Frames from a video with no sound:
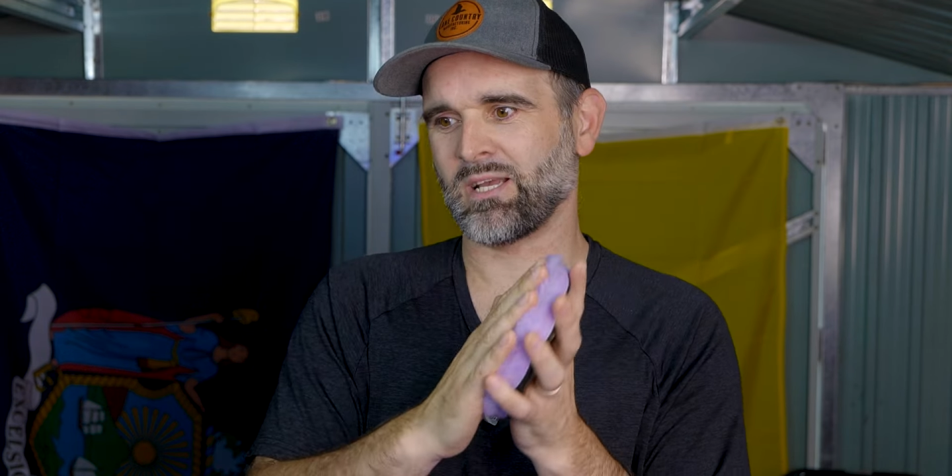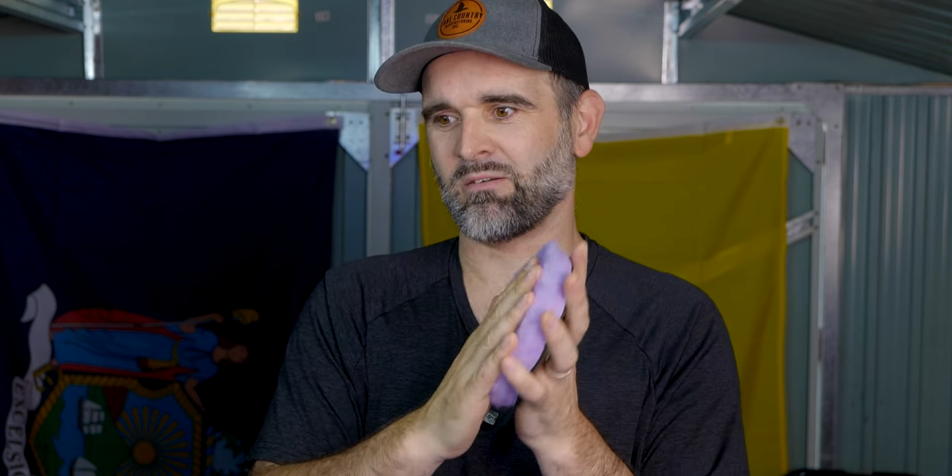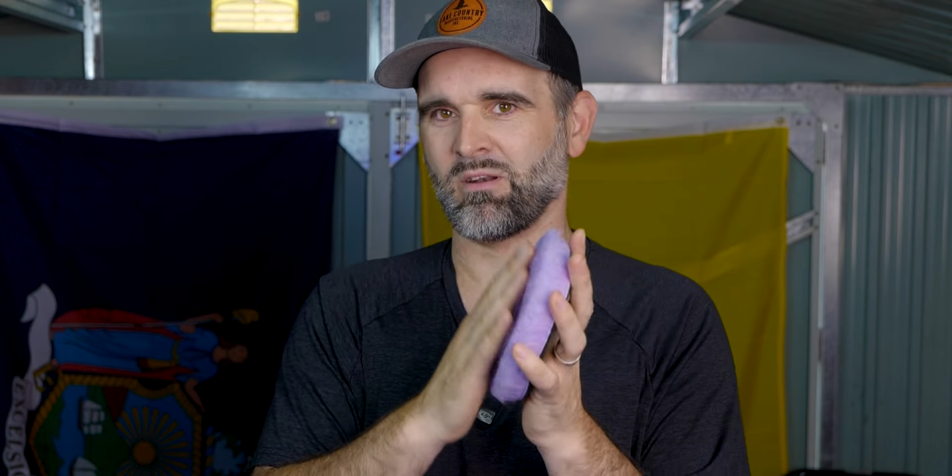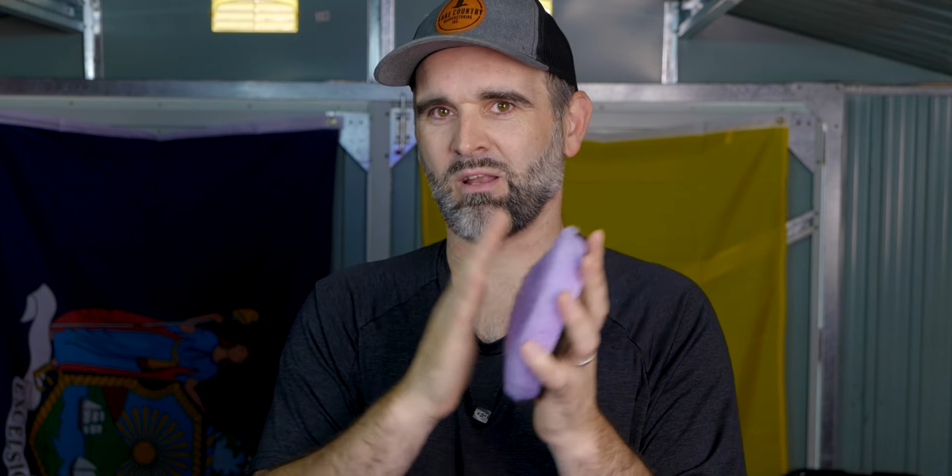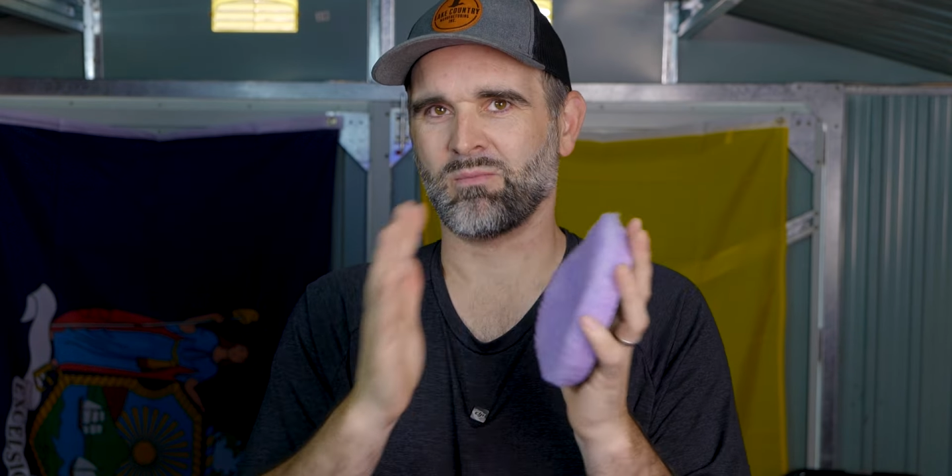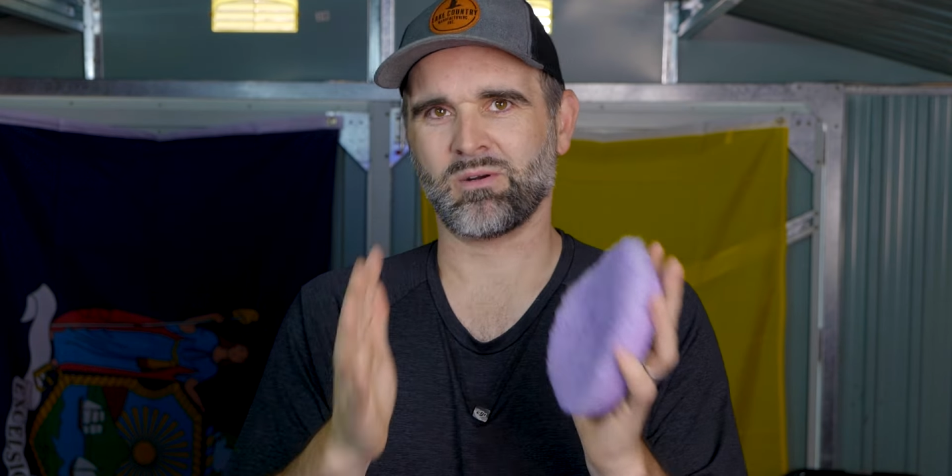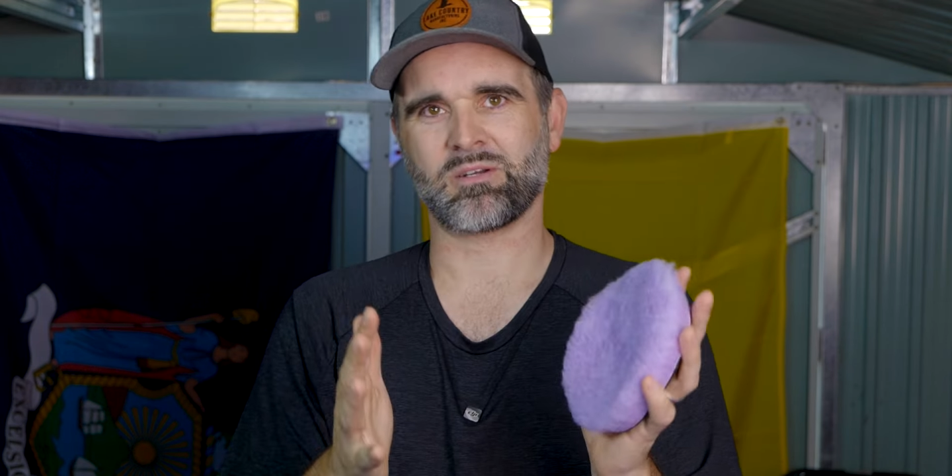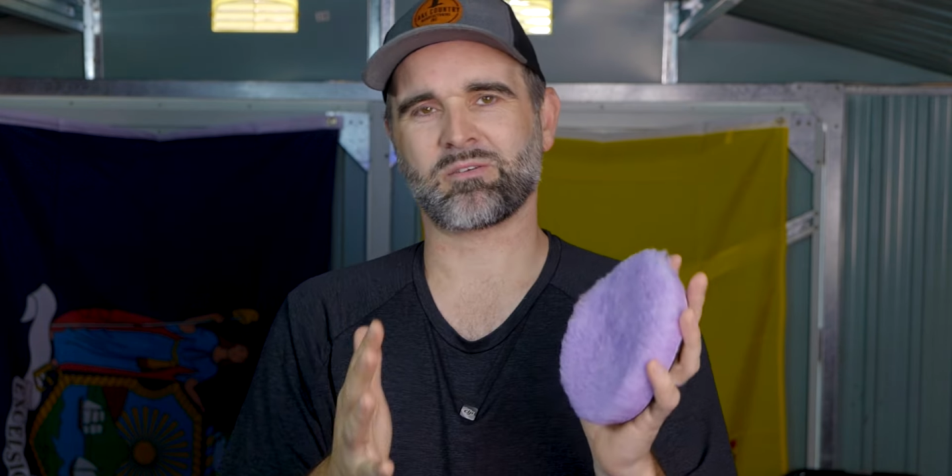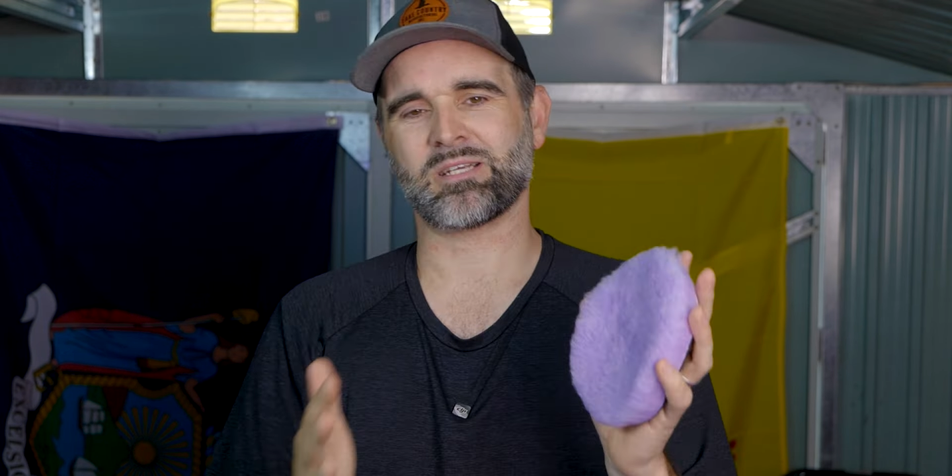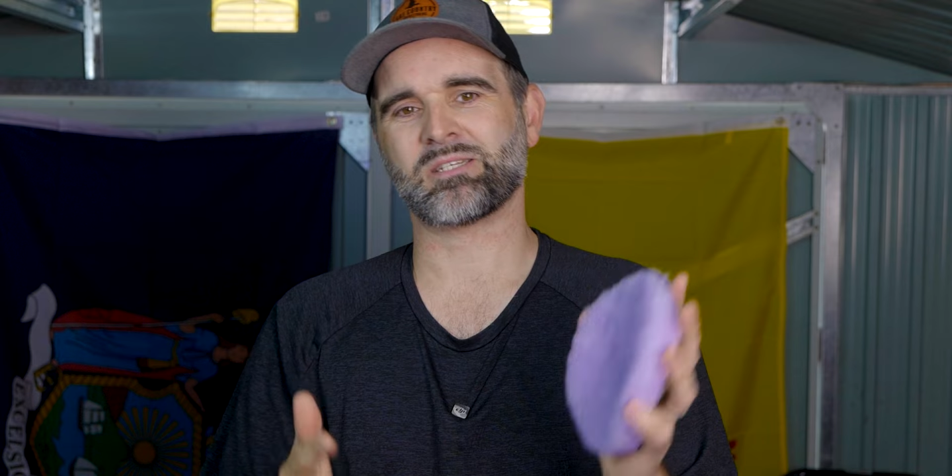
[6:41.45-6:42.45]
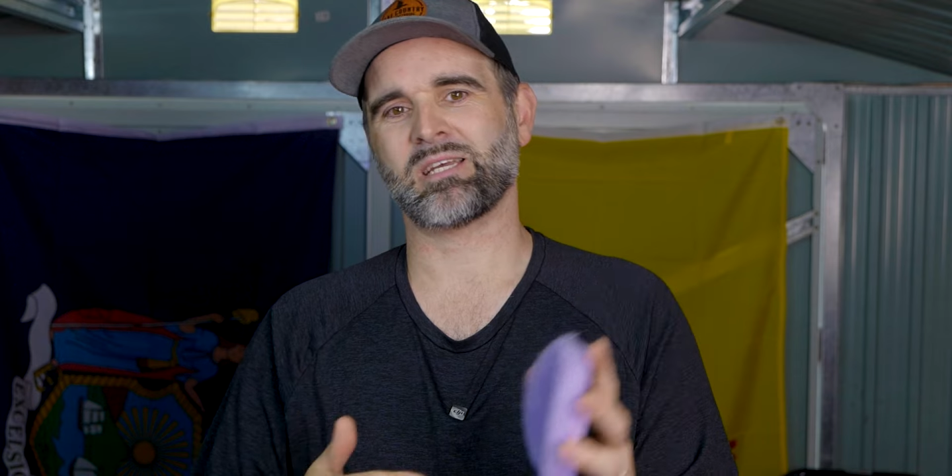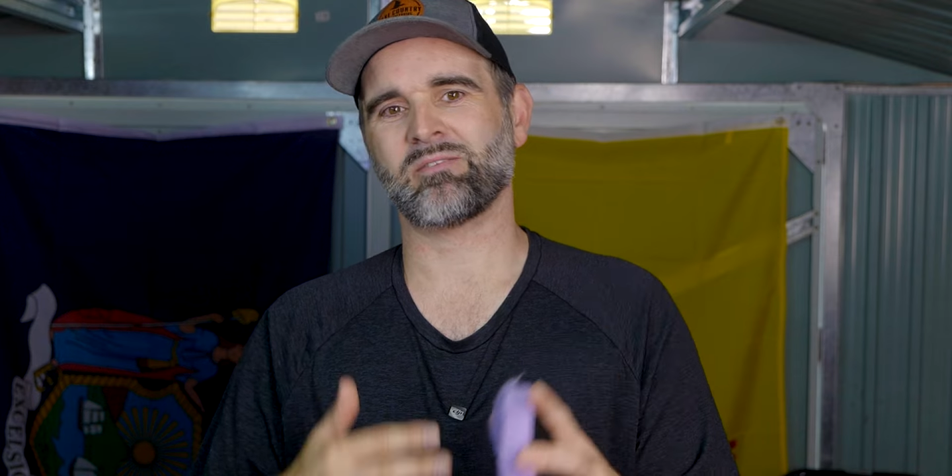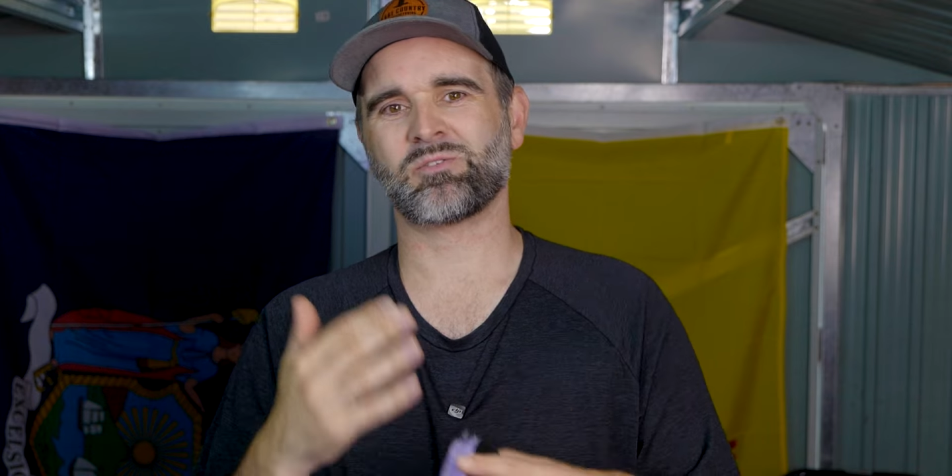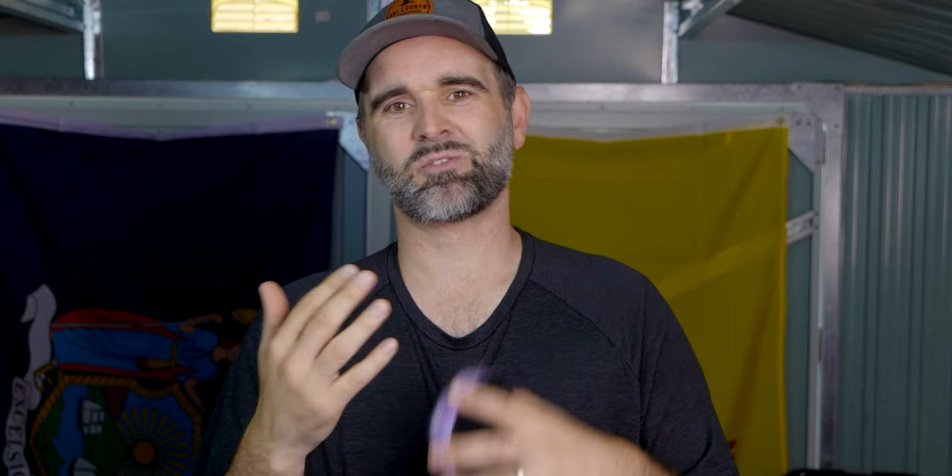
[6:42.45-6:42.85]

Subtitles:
They are a lot more aggressive,